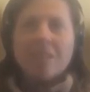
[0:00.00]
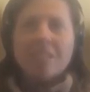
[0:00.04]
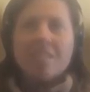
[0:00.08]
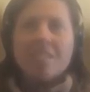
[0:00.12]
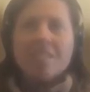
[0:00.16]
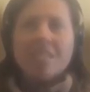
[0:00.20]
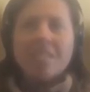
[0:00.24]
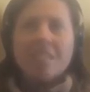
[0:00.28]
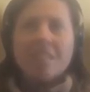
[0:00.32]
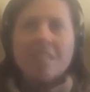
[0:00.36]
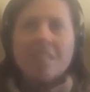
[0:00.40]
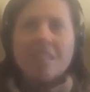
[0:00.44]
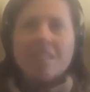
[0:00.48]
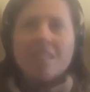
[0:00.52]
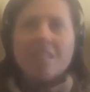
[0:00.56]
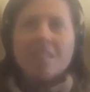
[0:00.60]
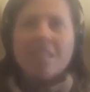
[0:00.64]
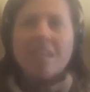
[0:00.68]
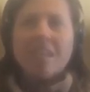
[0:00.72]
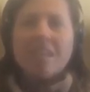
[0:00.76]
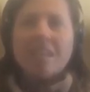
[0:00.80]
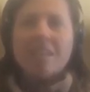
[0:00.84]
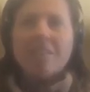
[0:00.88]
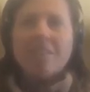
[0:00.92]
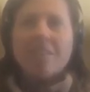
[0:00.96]
Let's say that's
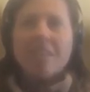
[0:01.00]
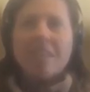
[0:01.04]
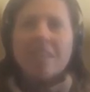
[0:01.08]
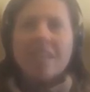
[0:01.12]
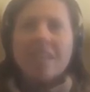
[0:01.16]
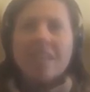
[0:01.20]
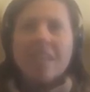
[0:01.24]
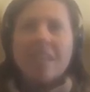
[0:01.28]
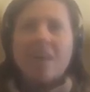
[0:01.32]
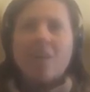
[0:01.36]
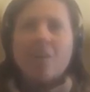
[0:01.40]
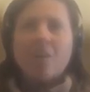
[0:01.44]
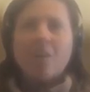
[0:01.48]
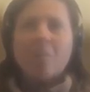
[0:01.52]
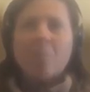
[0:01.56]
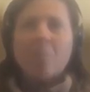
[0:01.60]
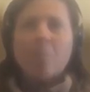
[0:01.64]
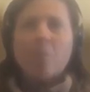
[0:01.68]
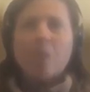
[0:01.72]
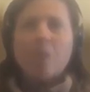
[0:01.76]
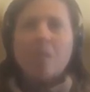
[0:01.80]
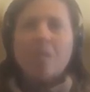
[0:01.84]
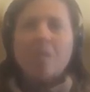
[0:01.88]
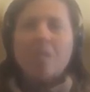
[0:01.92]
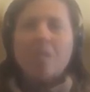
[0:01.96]
kind of like an
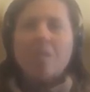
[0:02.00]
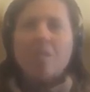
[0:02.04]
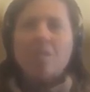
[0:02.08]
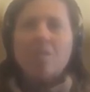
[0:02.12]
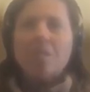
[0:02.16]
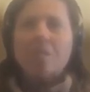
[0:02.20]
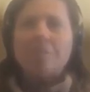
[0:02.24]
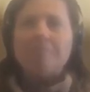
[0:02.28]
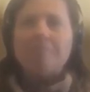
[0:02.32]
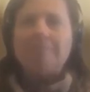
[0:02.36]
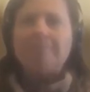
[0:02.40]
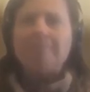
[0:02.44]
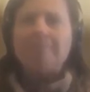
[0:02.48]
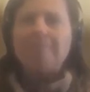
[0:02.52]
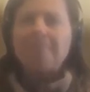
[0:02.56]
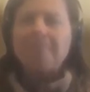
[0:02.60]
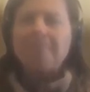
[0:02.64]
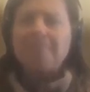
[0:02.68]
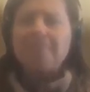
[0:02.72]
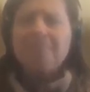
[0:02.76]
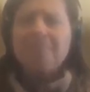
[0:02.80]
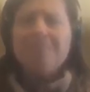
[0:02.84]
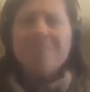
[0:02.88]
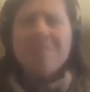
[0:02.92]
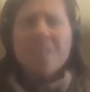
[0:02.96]
outcome orientation.
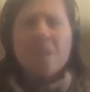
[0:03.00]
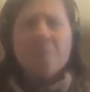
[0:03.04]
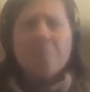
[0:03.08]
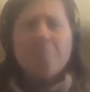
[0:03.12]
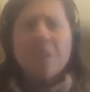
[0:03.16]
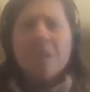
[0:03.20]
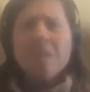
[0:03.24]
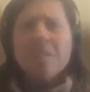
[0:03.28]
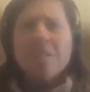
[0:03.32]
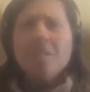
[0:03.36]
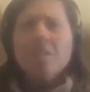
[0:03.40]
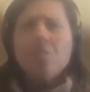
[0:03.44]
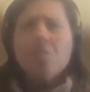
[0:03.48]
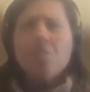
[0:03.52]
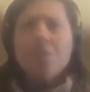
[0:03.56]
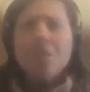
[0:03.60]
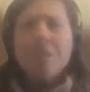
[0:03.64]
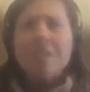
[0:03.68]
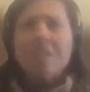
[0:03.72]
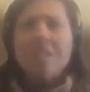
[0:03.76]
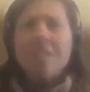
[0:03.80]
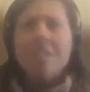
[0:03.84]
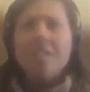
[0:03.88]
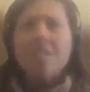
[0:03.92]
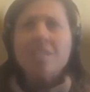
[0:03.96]
A process
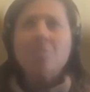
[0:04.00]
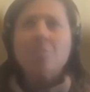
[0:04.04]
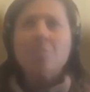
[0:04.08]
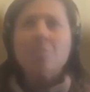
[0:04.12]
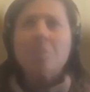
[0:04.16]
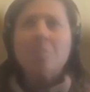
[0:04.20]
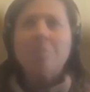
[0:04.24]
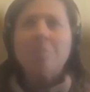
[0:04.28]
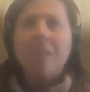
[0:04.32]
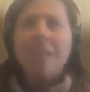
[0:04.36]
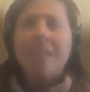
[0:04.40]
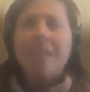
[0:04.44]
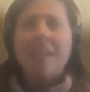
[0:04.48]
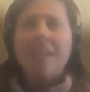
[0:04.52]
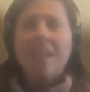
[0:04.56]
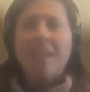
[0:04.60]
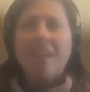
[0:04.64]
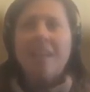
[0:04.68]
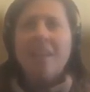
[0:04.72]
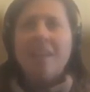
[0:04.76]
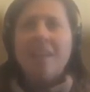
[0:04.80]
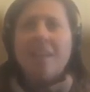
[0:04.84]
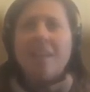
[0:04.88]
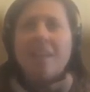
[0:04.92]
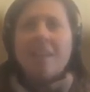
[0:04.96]
orientation would
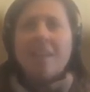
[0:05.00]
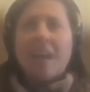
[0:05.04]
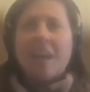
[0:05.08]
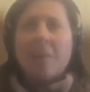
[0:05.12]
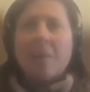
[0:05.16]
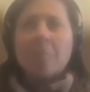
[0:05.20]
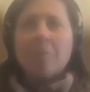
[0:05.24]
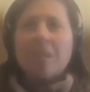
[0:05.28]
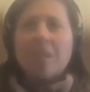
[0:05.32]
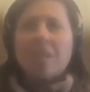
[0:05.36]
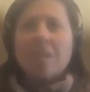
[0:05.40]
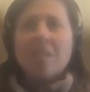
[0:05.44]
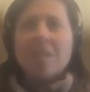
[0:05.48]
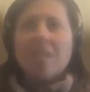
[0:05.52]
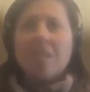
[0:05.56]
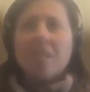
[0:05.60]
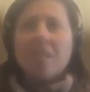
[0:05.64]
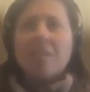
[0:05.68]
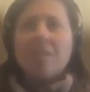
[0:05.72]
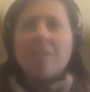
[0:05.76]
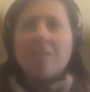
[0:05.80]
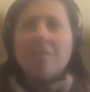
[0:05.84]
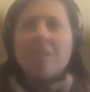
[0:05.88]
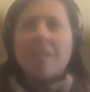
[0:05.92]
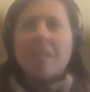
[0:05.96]
be, I'm going to
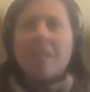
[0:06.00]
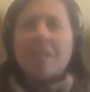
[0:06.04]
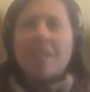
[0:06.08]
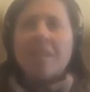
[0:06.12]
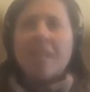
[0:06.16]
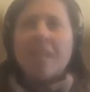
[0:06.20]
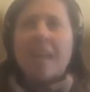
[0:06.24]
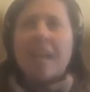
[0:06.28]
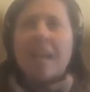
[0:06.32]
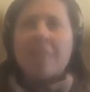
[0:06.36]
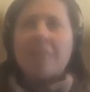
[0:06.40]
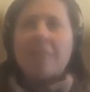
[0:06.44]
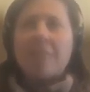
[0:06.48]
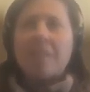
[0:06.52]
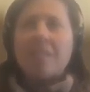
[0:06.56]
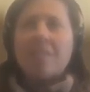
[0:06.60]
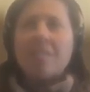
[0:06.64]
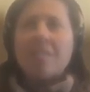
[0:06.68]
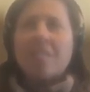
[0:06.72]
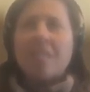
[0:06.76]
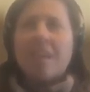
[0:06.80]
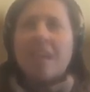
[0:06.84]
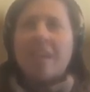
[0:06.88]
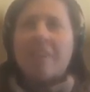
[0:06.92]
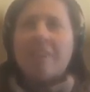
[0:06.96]
live like the
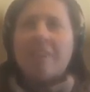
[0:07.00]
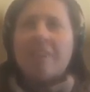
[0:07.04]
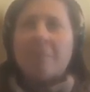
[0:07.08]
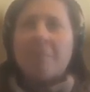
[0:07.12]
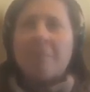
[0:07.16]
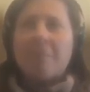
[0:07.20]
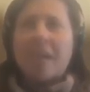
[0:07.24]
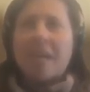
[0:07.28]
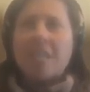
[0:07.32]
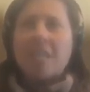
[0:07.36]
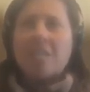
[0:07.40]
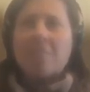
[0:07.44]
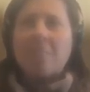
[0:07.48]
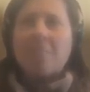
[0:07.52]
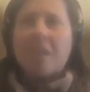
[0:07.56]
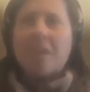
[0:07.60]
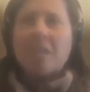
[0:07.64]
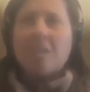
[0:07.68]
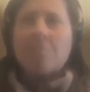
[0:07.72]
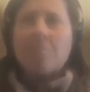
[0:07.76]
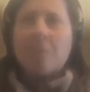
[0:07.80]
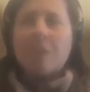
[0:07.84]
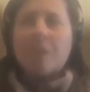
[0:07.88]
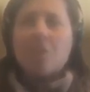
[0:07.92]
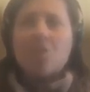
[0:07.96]
happiest life and
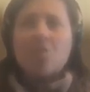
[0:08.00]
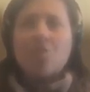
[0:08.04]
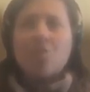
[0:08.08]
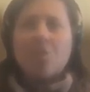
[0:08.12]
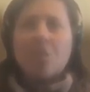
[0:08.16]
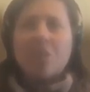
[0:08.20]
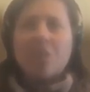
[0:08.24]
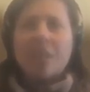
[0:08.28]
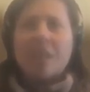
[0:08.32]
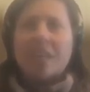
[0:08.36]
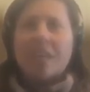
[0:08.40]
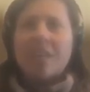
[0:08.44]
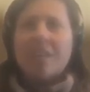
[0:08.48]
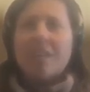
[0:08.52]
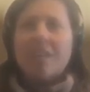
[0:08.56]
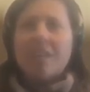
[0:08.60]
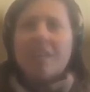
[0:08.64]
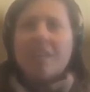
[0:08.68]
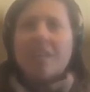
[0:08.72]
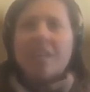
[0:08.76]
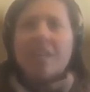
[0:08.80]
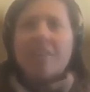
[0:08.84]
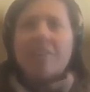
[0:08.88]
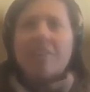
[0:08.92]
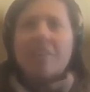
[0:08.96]
maximize my joy
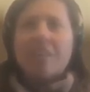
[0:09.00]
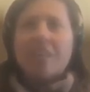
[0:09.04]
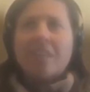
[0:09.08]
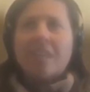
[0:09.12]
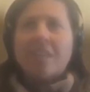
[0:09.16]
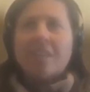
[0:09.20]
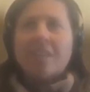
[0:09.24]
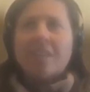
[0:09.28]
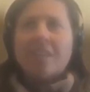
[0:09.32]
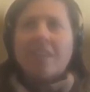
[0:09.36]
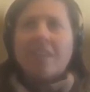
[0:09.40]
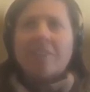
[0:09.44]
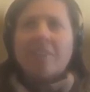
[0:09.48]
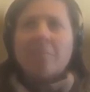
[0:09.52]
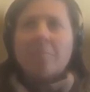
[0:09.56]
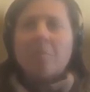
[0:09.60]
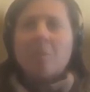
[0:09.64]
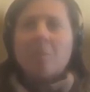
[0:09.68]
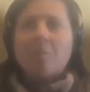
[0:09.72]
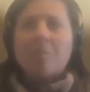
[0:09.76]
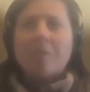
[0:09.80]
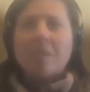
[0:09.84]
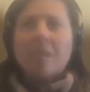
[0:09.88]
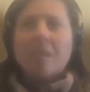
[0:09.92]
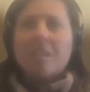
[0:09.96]
every
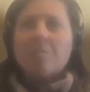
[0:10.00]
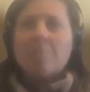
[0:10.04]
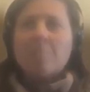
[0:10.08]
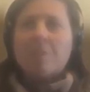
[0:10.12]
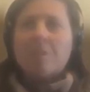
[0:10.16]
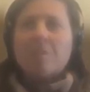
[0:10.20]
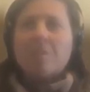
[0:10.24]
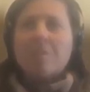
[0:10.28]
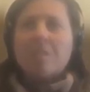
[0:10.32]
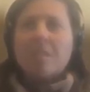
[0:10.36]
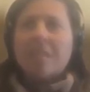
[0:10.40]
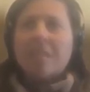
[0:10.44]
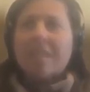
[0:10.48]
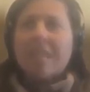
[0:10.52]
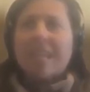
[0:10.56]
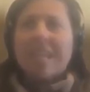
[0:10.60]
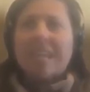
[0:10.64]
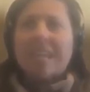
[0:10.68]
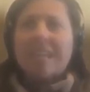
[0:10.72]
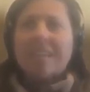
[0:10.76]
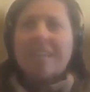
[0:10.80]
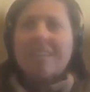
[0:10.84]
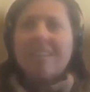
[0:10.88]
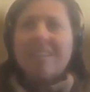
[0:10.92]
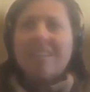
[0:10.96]
moment as much as I
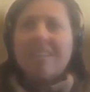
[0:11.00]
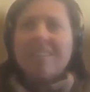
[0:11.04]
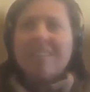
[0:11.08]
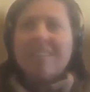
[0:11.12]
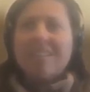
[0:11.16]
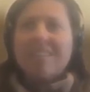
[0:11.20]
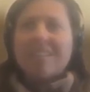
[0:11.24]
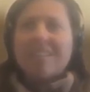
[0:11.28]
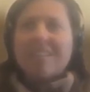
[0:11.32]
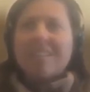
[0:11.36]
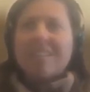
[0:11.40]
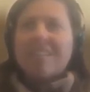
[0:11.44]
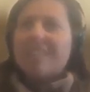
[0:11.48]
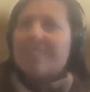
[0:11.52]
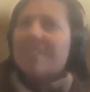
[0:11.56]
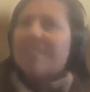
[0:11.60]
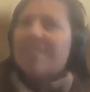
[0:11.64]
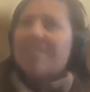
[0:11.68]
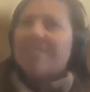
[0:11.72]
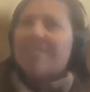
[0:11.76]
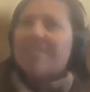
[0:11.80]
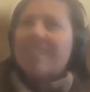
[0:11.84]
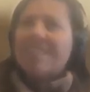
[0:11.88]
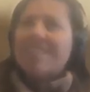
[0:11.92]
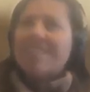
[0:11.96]
can.
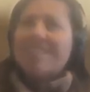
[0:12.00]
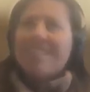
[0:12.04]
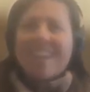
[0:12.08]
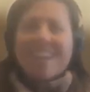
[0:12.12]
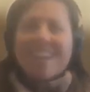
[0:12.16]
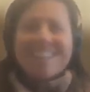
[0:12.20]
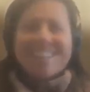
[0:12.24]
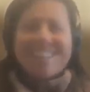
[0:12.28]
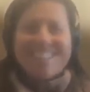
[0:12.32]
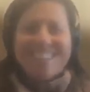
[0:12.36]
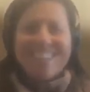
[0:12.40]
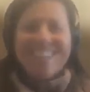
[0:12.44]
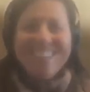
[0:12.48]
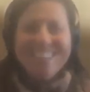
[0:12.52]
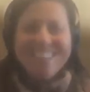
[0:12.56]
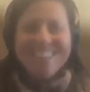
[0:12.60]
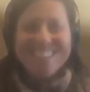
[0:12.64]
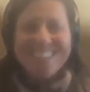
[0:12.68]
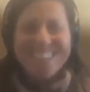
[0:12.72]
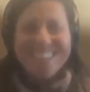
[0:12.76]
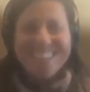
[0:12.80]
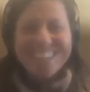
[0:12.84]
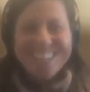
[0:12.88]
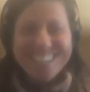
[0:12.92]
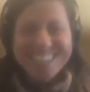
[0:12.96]
That's nice.
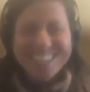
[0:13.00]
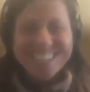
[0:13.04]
